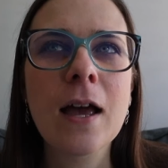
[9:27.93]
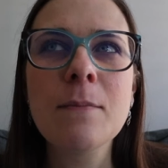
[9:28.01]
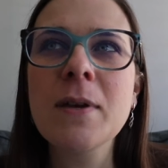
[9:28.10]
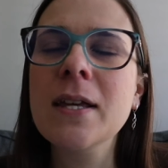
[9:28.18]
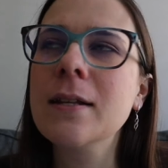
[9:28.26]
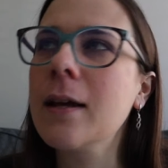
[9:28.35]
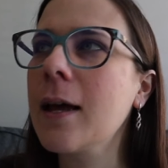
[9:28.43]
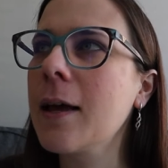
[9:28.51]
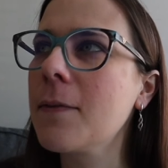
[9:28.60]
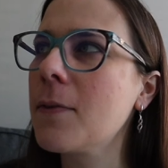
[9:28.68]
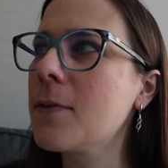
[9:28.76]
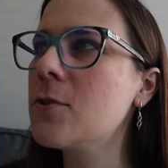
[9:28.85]
I mean,
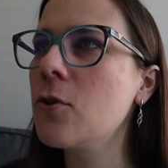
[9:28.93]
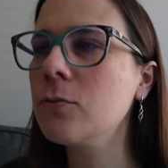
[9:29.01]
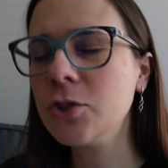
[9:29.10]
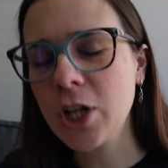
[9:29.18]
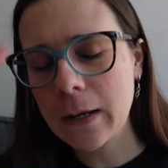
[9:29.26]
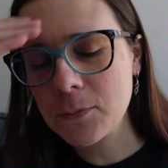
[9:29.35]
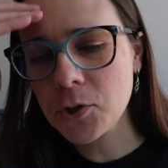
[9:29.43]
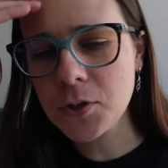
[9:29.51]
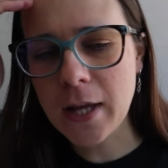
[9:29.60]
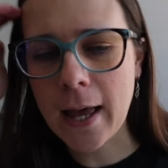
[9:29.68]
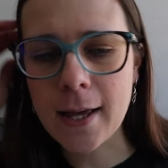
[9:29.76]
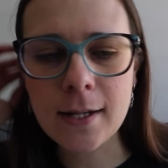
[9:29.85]
so chapter
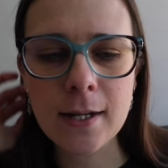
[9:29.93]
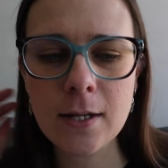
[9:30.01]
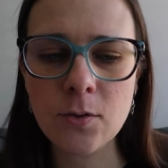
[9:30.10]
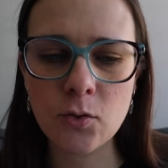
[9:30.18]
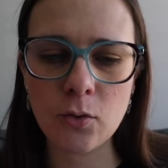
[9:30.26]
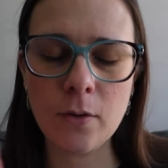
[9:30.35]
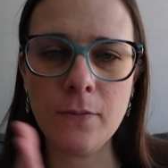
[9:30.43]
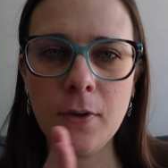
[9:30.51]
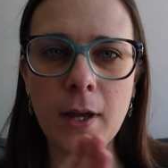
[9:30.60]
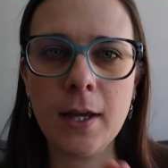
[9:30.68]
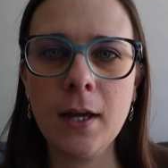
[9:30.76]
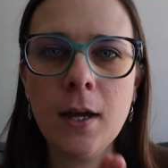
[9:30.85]
10 is sort of
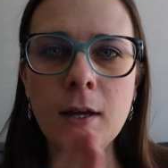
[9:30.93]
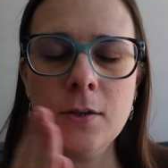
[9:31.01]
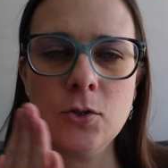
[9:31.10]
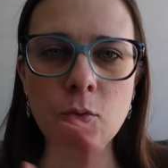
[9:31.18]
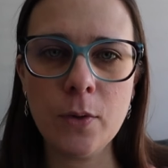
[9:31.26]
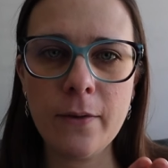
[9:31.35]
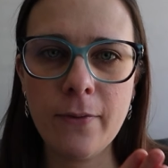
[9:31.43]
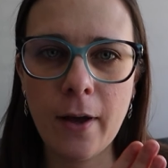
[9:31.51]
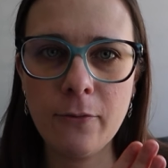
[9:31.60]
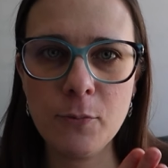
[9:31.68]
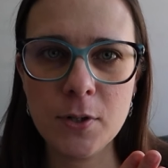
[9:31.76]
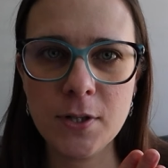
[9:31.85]
like the
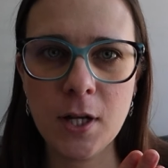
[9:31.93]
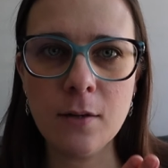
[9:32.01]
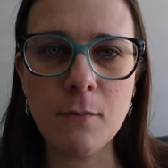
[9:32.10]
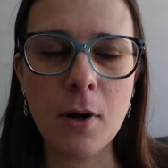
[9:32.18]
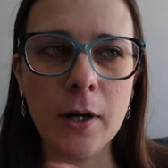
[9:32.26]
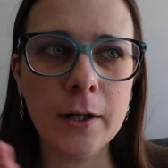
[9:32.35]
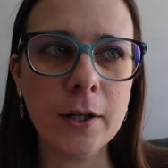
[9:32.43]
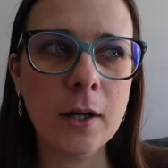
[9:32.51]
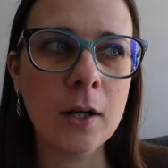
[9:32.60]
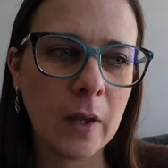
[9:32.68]
25% mark.